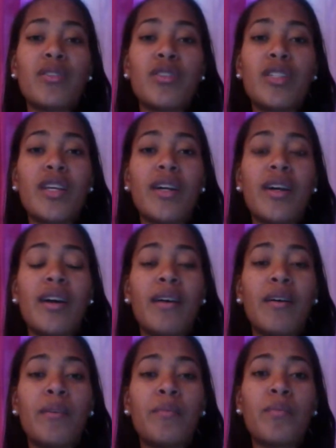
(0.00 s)

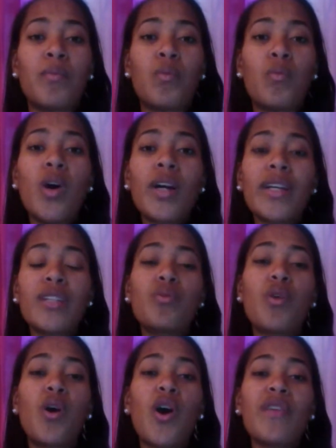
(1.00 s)
to walk
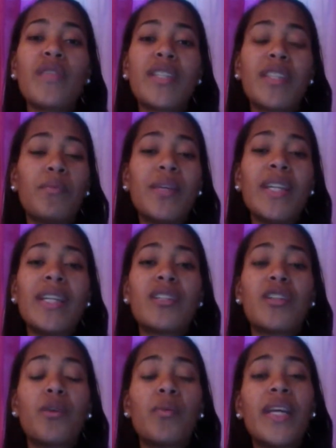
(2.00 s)
into a harvest that we didn't
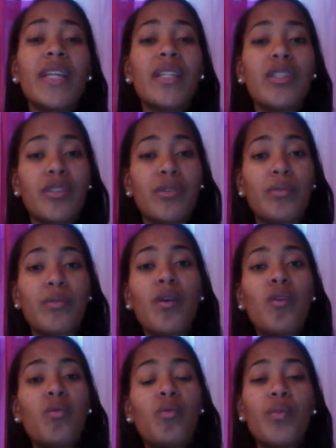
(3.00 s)
sow into
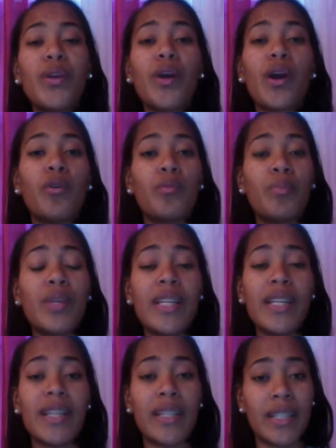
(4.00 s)
when we are
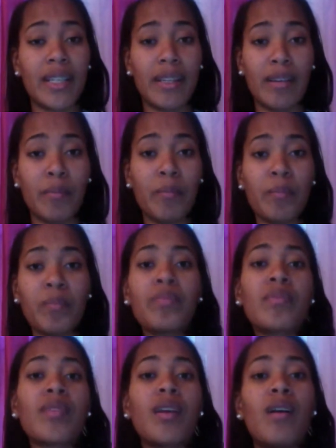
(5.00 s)
obedient to him.
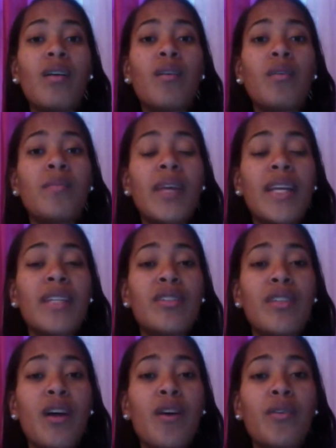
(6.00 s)

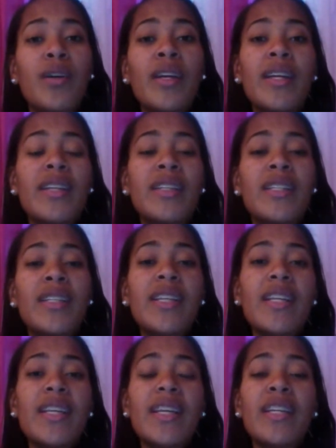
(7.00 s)
And so
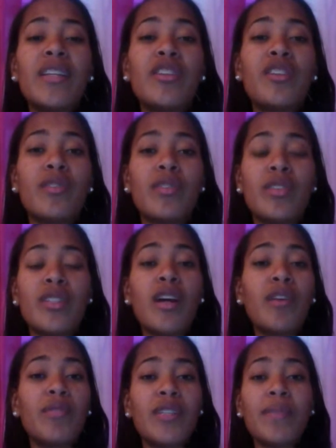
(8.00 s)
she didn't
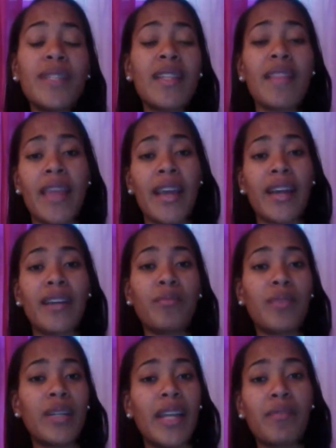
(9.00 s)
sow. She wasn't there
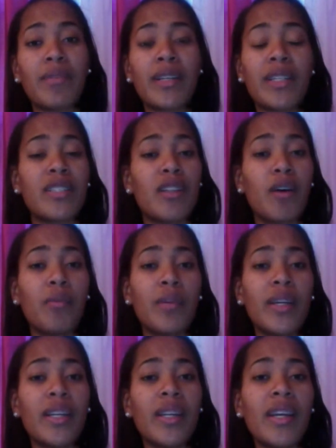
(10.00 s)
when they were
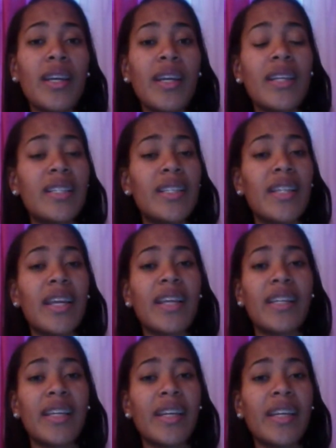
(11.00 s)
sowing into
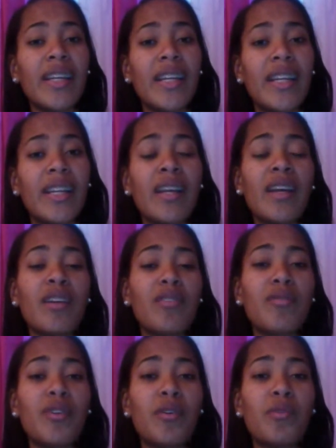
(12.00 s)
that land and,
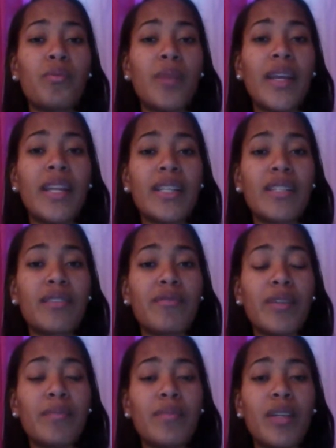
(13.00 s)
waiting to
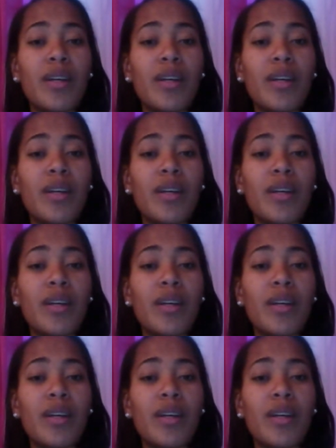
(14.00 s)
reap the